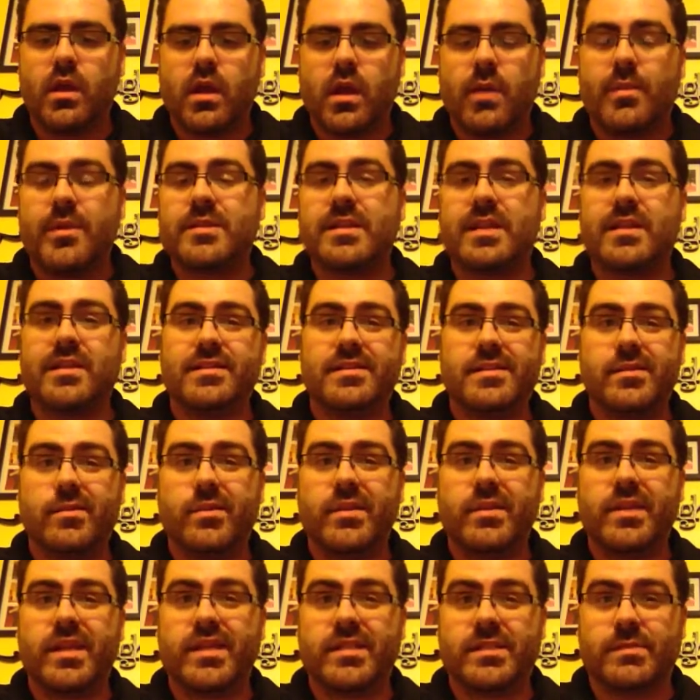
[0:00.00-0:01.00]
I'm excited to see
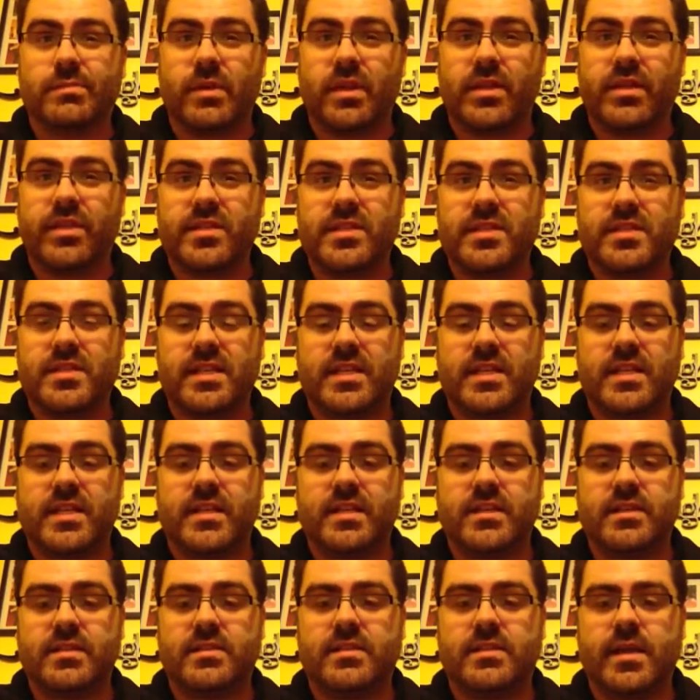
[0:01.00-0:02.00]
what next month's
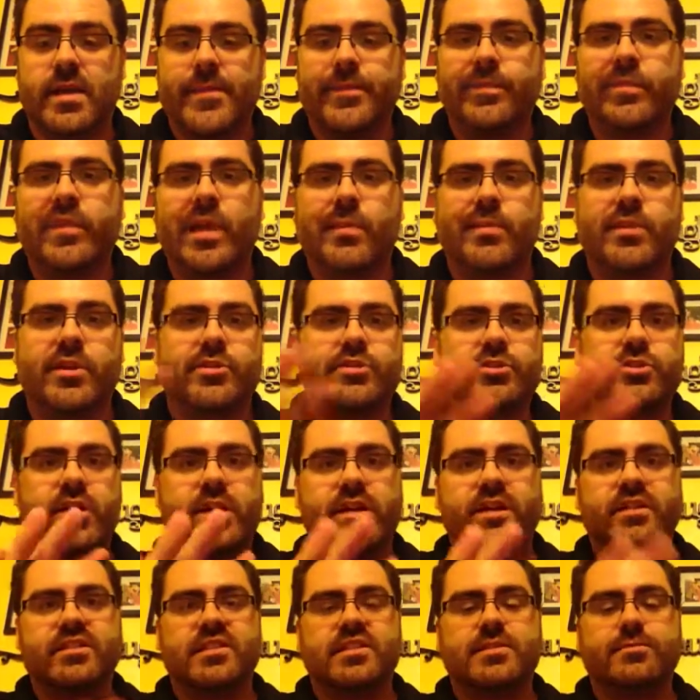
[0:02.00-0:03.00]
is. I'm going to try
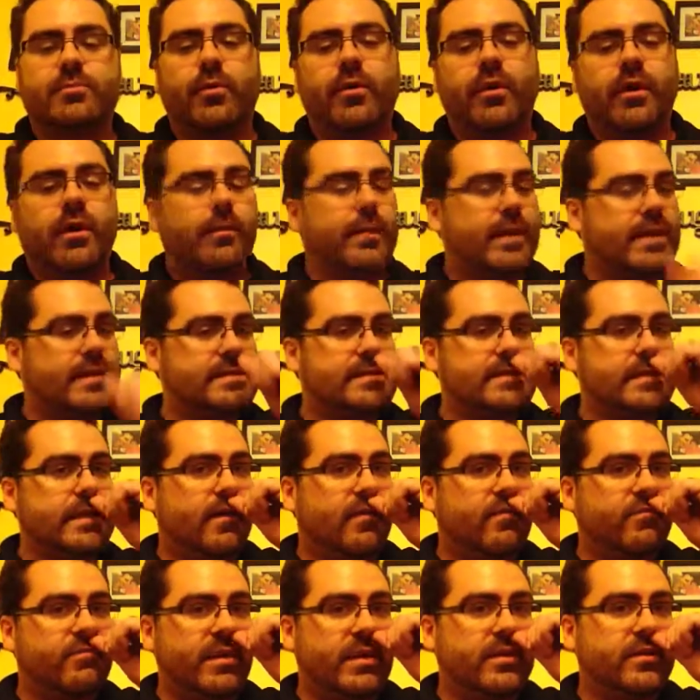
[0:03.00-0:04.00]
not to spoil
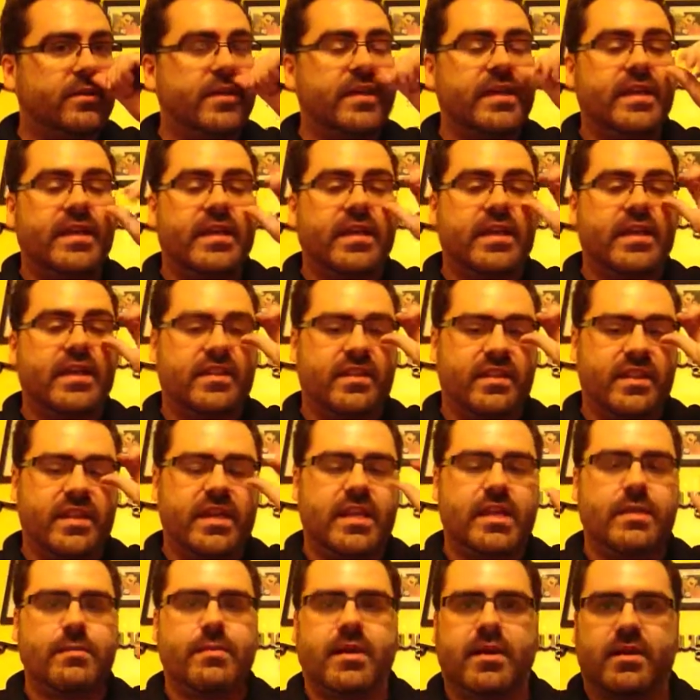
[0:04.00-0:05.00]
myself by looking at any of the
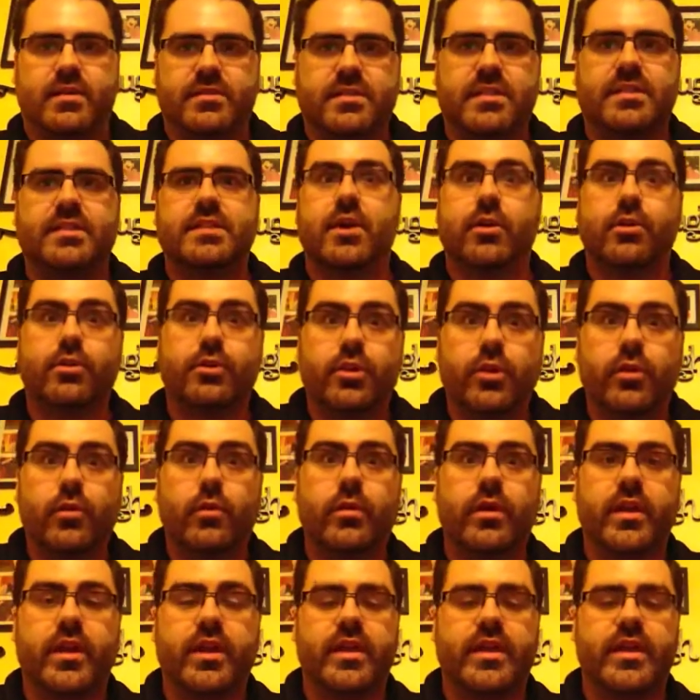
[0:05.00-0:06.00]
emails that tell you
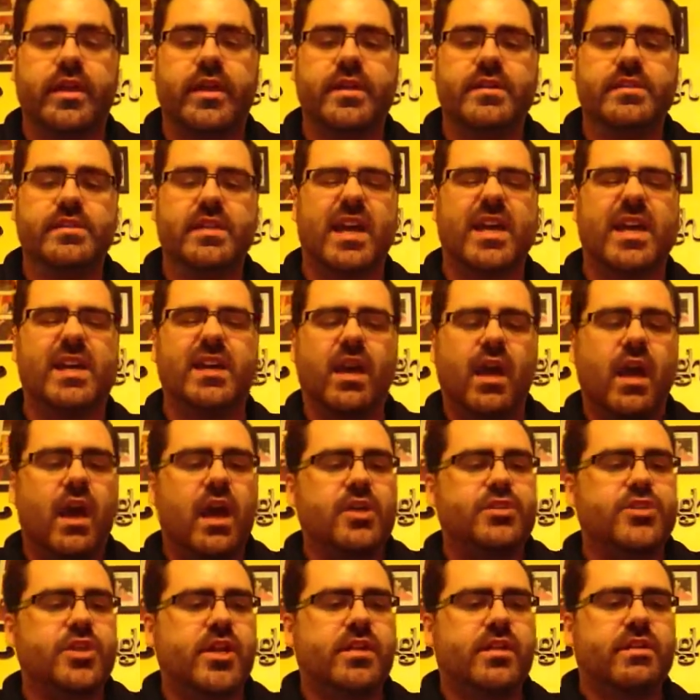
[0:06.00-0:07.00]
what it is. I
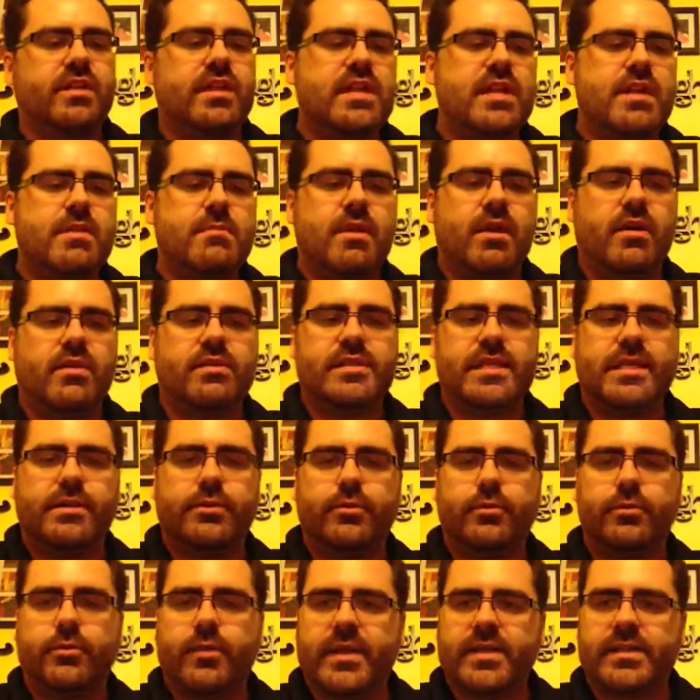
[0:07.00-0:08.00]
checked out the emails that
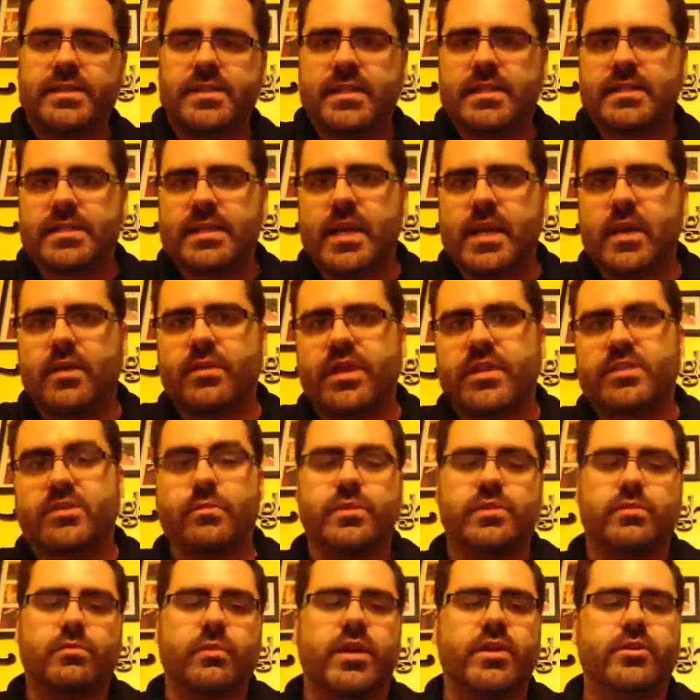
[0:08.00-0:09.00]
Lootcrate sends out. That's the
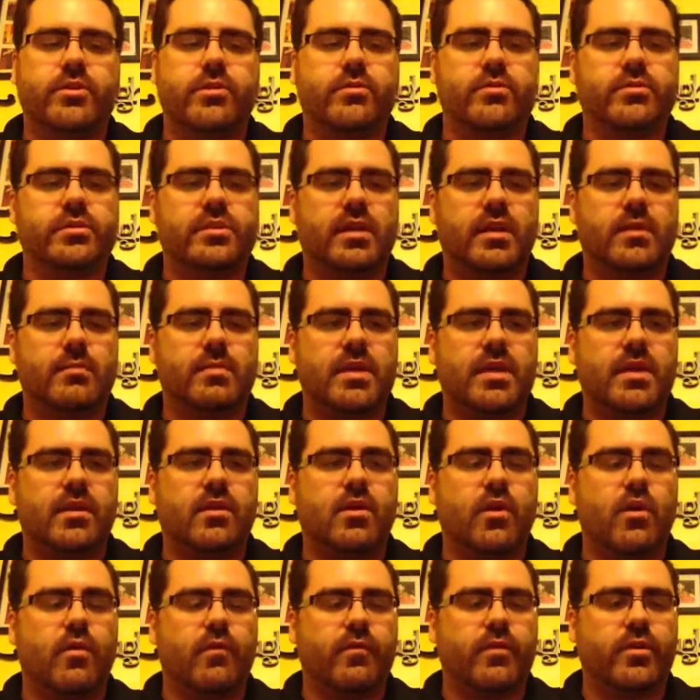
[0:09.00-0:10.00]
reason why I knew it was going to be
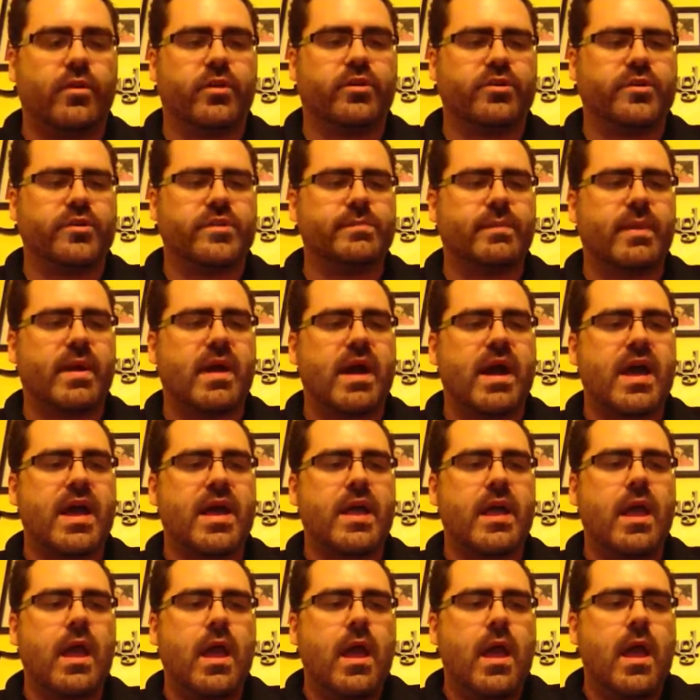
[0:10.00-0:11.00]
covert or
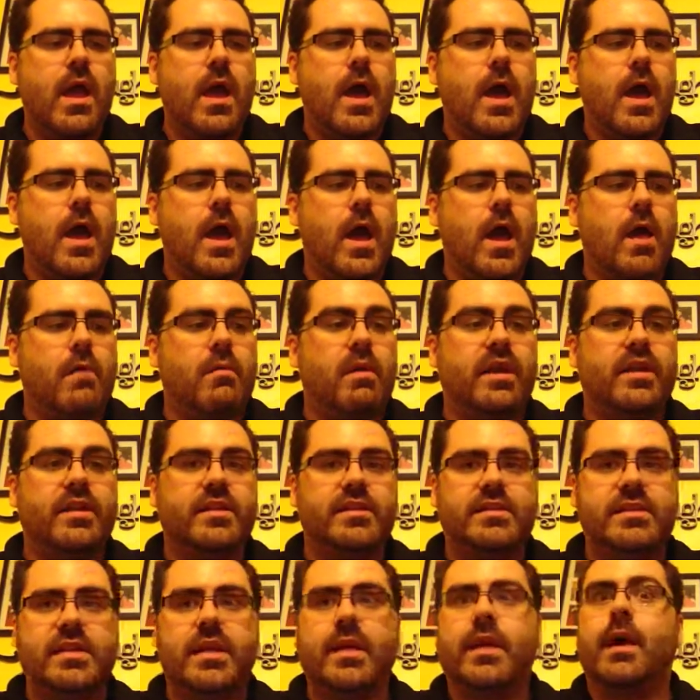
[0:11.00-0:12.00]
spy. I
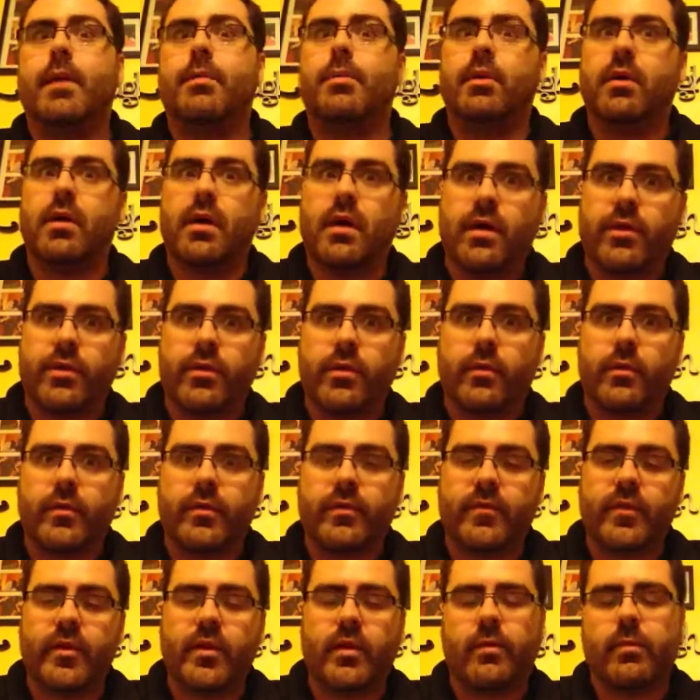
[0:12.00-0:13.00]
did see a couple other
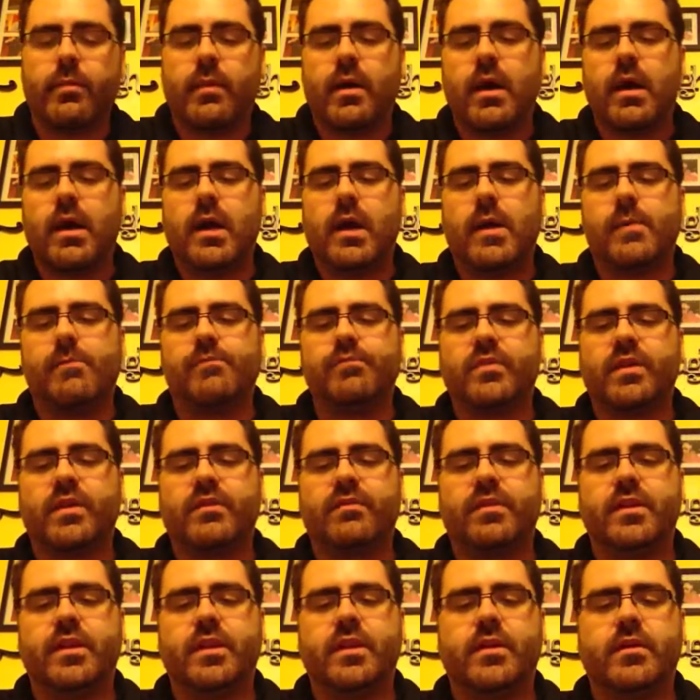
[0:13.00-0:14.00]
reveal
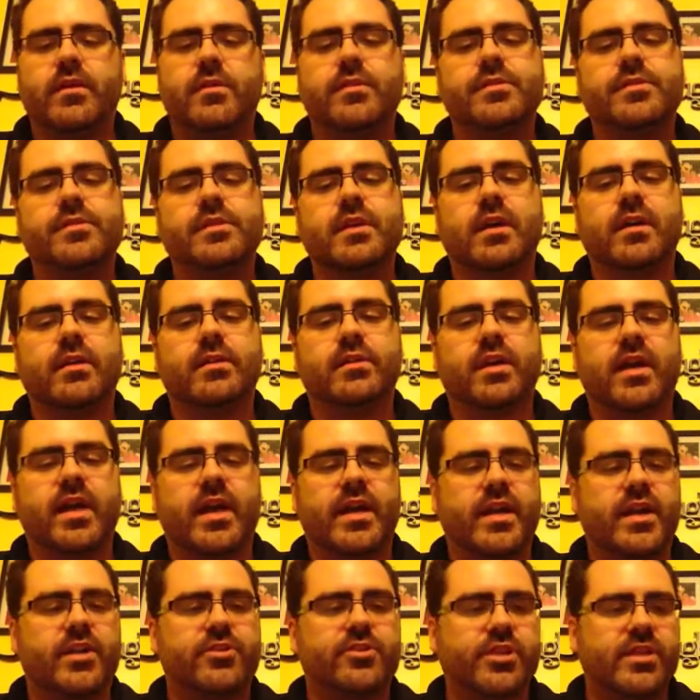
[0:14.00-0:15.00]
videos
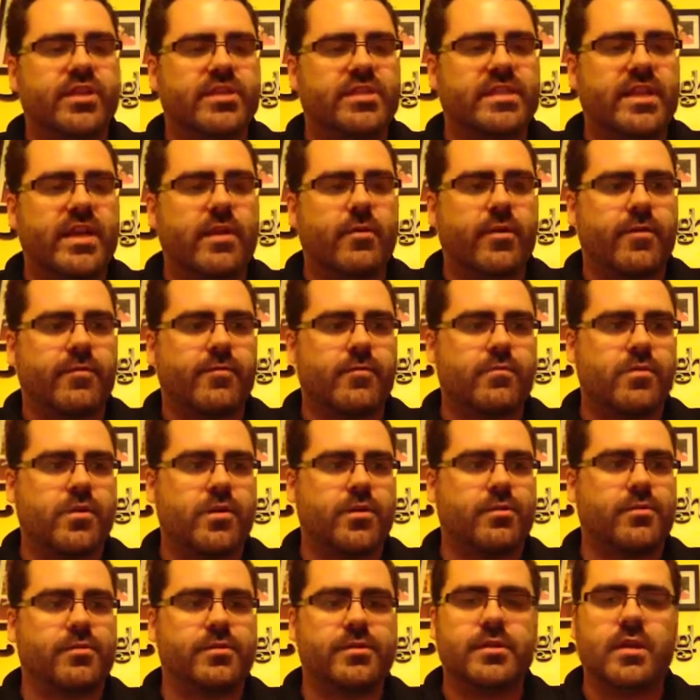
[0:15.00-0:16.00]
online. I try to stay away from
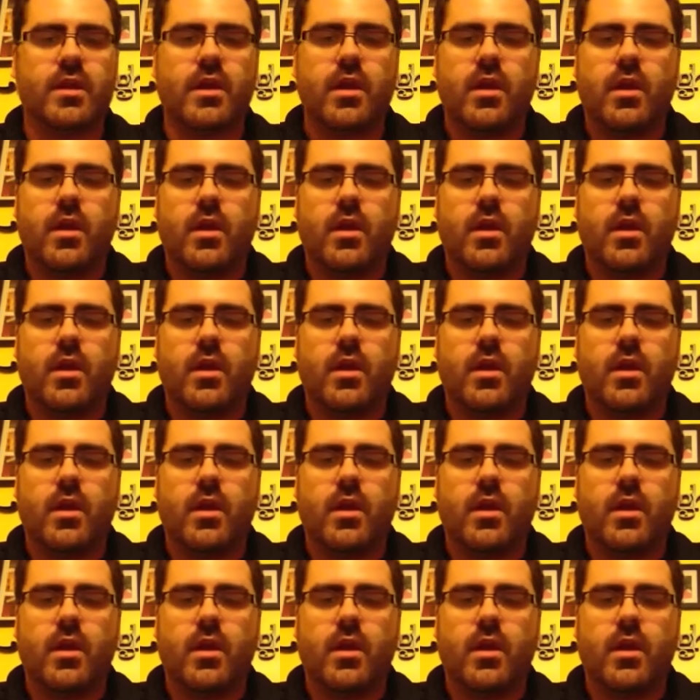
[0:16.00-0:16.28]
those.